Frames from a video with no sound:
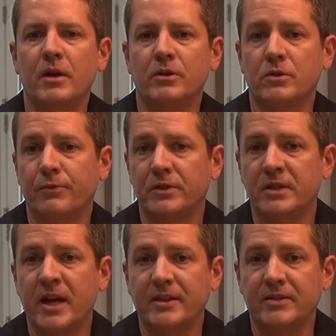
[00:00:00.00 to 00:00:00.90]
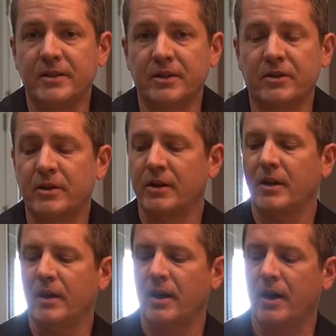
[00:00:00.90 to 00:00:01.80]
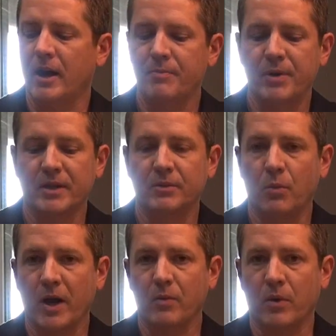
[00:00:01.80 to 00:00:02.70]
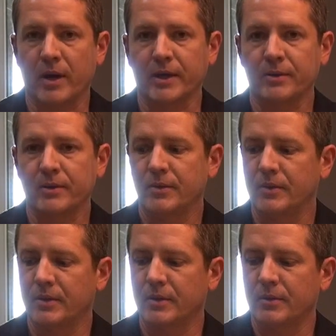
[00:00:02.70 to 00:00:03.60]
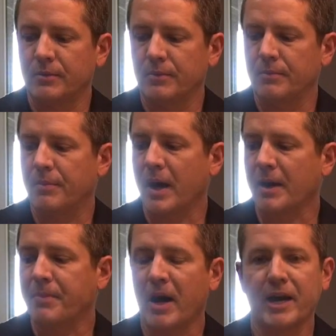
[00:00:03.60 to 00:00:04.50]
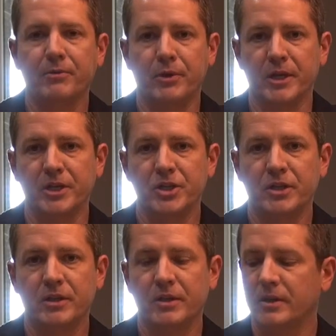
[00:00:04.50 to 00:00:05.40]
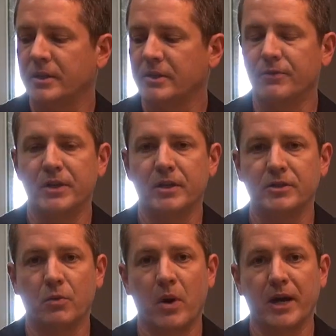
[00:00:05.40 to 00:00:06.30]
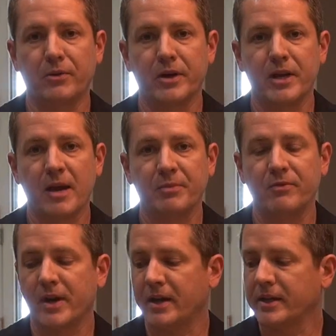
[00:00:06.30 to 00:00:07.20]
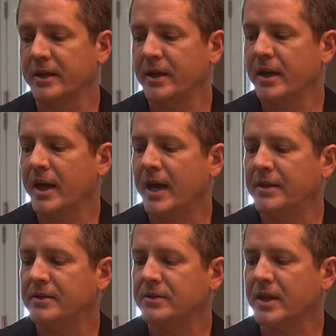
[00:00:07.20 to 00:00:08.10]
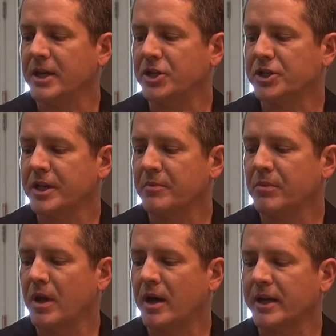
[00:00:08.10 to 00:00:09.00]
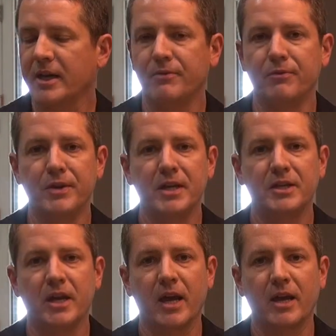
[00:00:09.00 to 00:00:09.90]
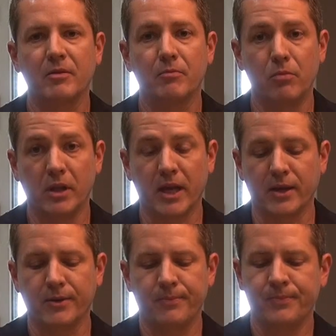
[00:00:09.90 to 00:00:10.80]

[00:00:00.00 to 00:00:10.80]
So for tonight's dinner, I picked a white wine by Pine Ridge. It's a winery in Napa Valley. And this is a Chenin Blanc and Viognier blend.